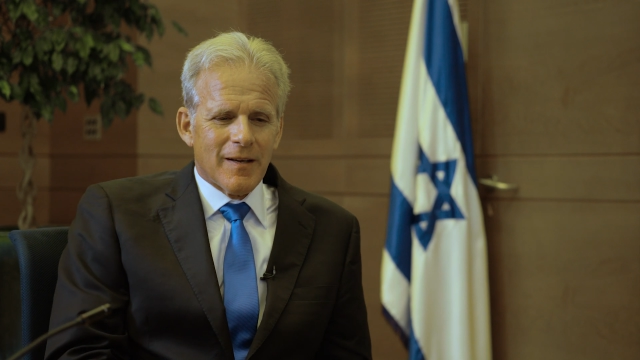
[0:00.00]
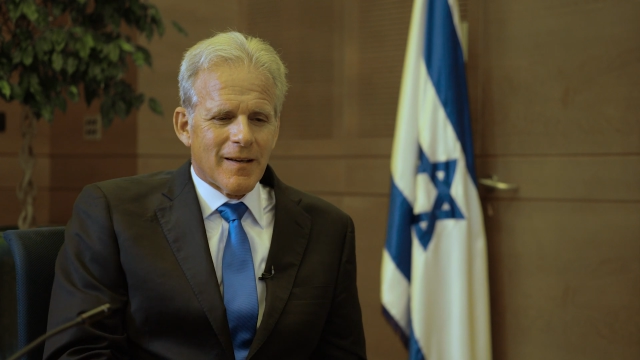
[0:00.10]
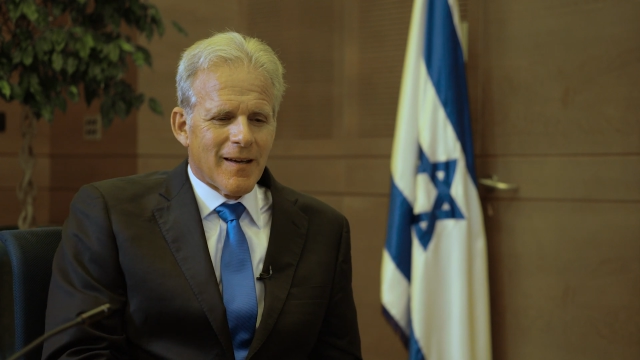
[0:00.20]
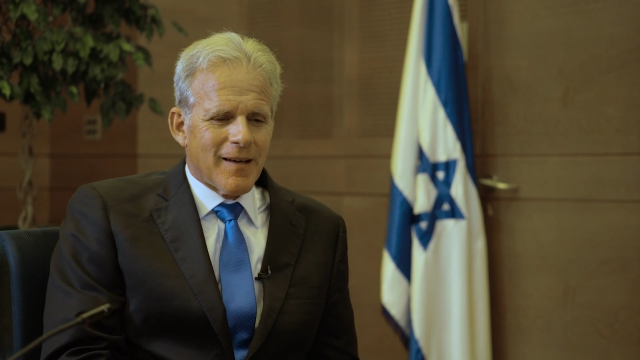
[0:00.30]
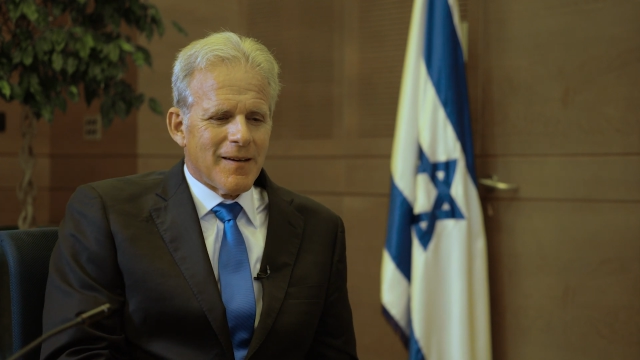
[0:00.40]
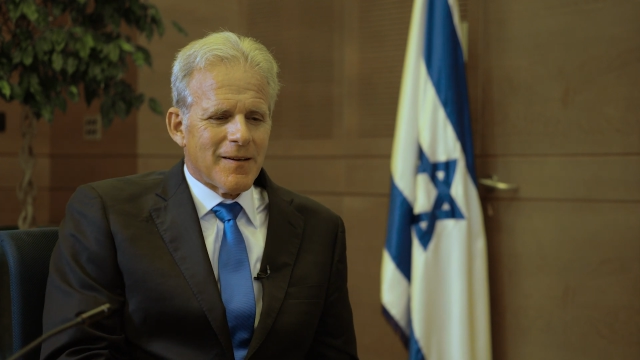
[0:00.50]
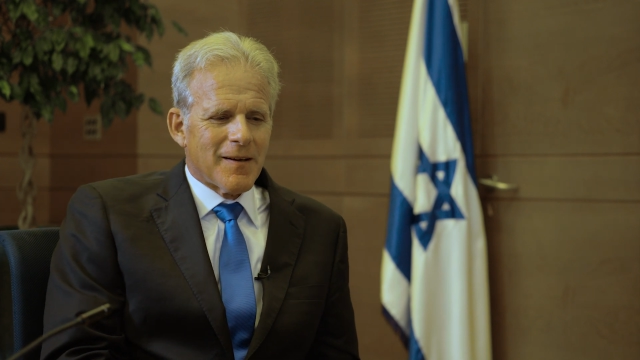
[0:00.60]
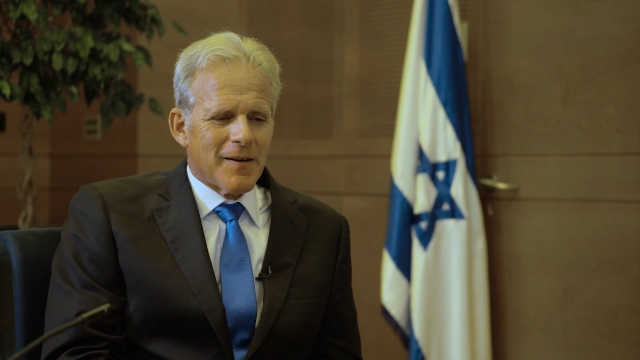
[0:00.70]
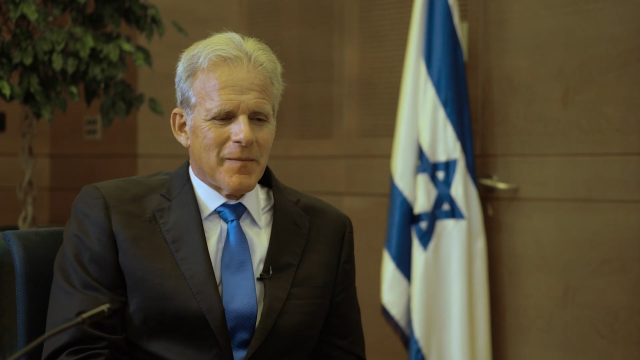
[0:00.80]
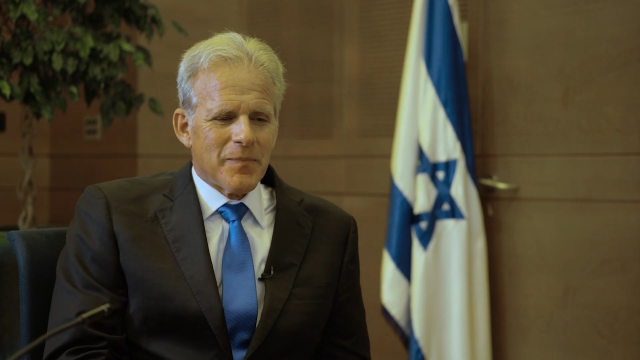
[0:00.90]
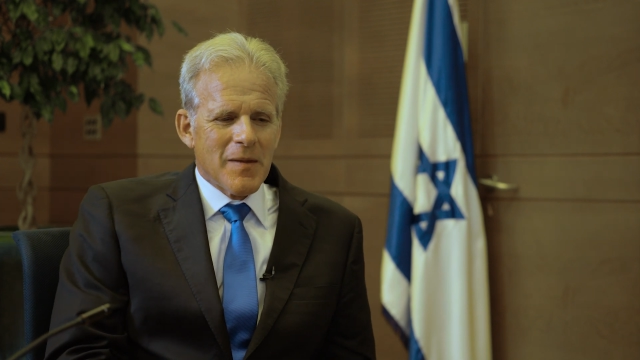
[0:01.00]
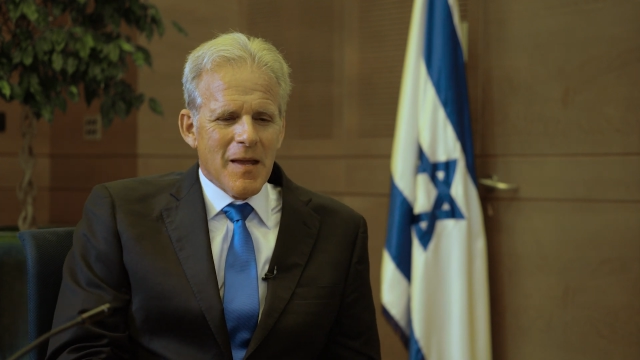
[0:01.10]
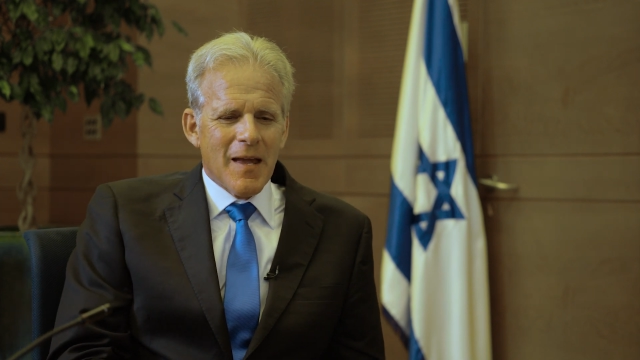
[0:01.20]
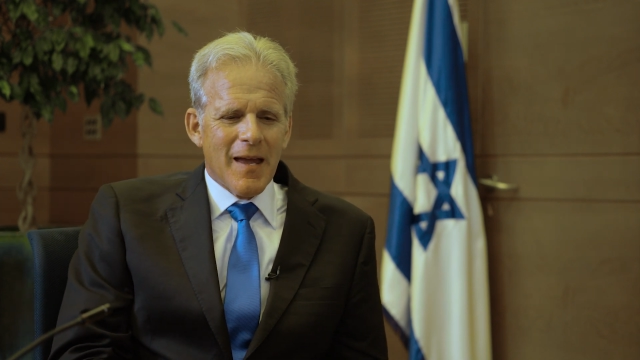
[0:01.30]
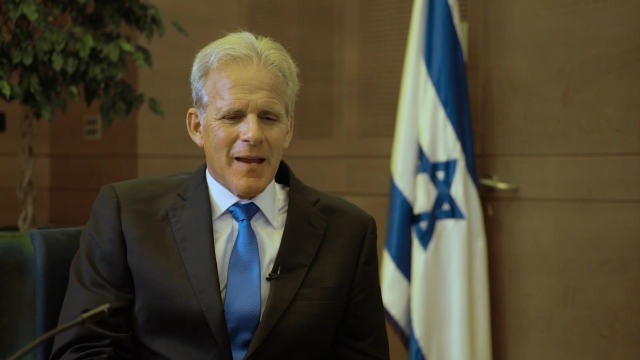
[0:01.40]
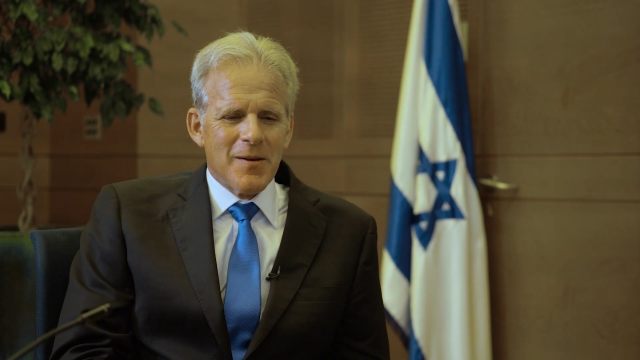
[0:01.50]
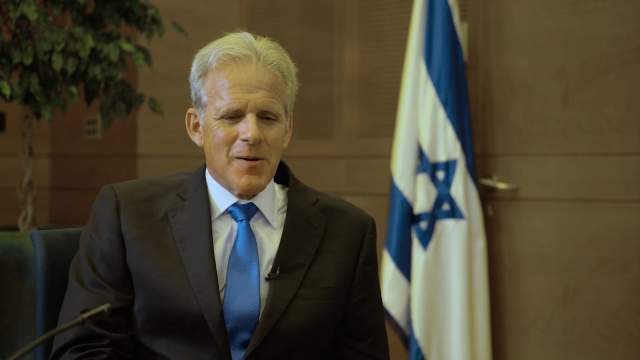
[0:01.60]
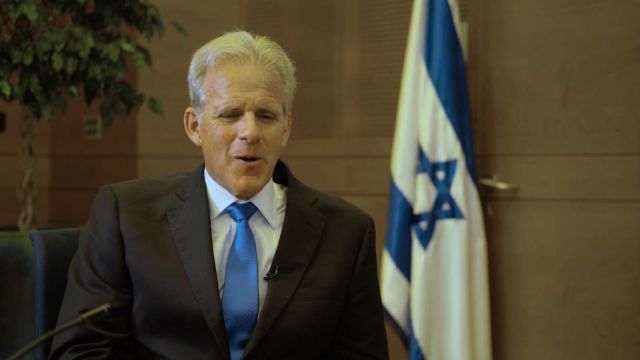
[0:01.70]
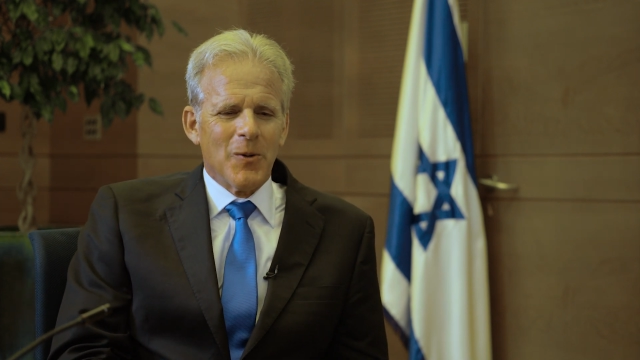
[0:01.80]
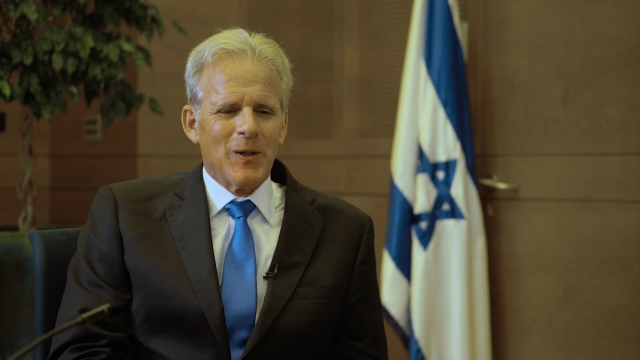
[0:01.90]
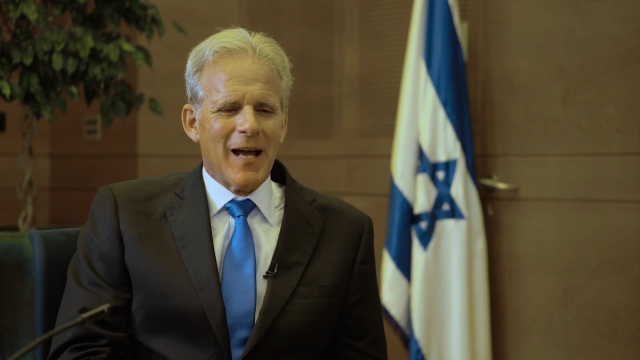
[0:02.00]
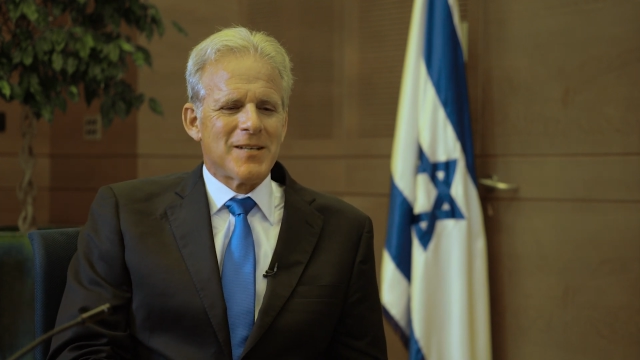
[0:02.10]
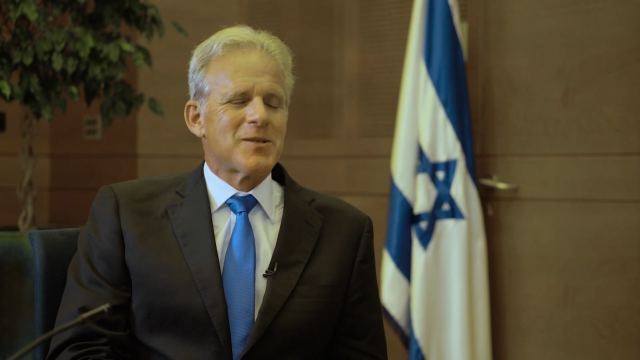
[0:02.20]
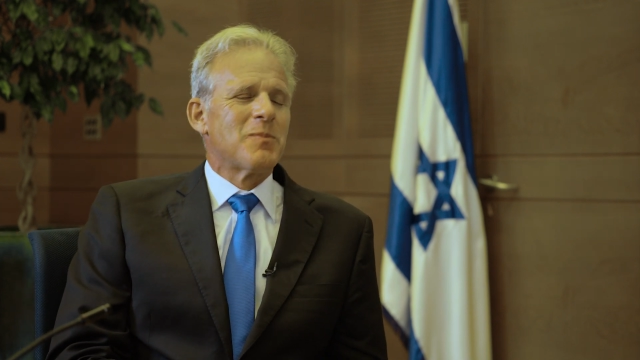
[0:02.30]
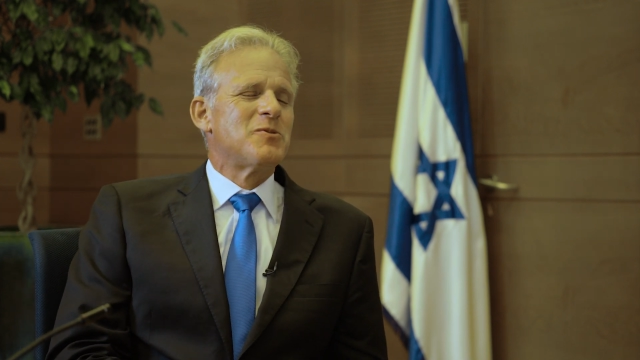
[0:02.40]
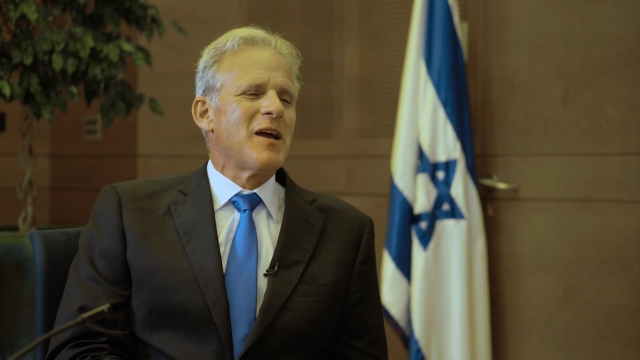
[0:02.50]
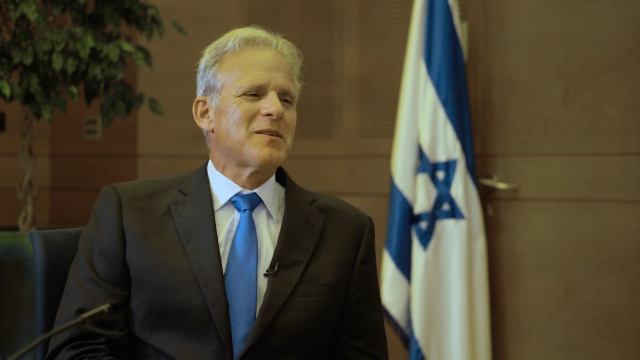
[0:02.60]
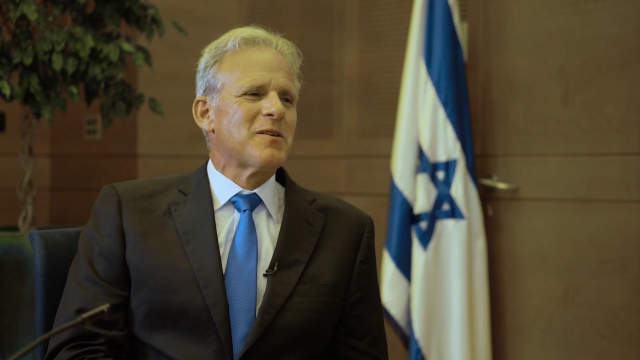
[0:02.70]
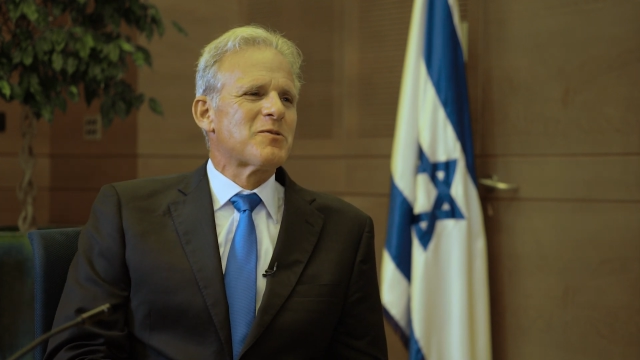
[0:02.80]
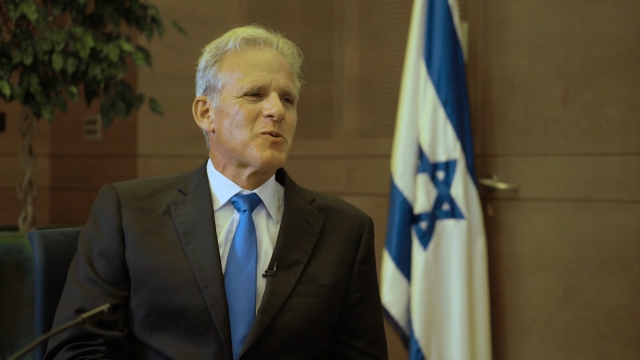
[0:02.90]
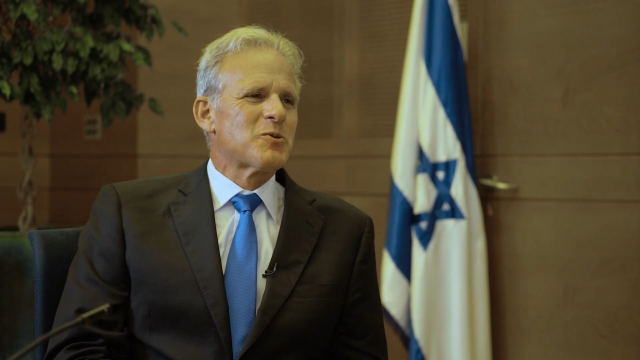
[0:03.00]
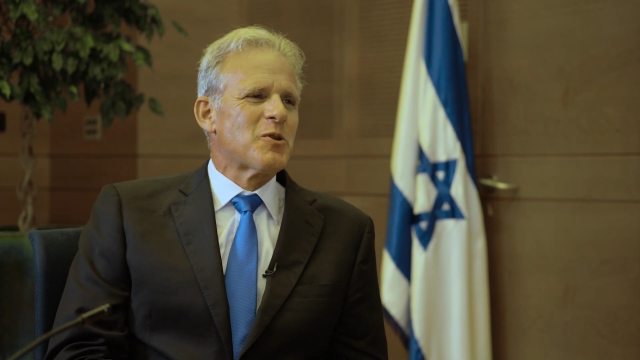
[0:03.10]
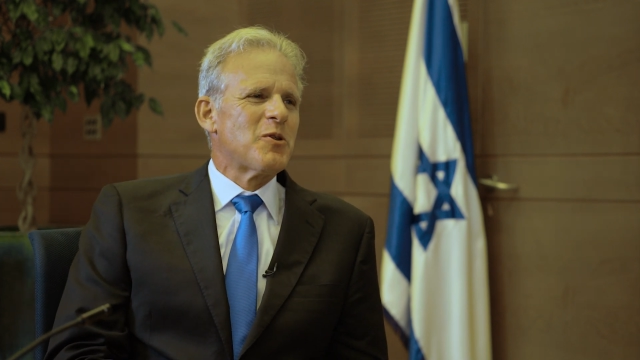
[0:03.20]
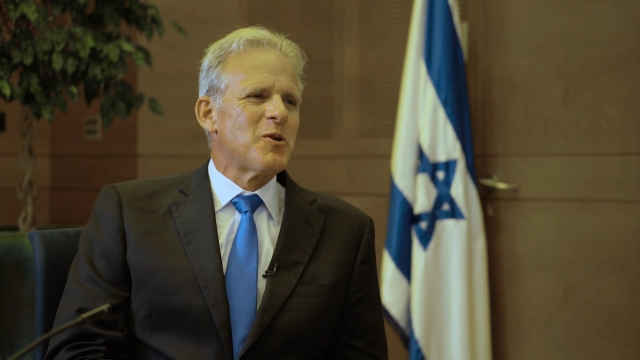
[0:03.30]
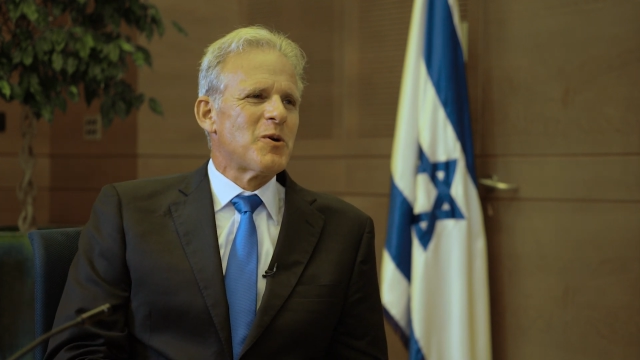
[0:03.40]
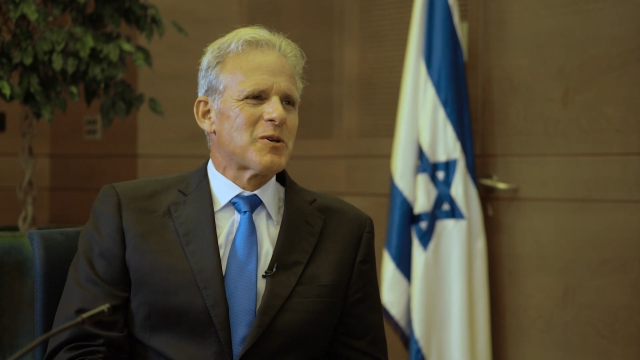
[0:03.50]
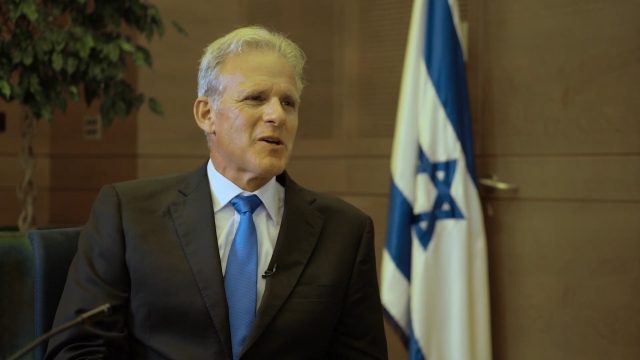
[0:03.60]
a no less objective source to the New York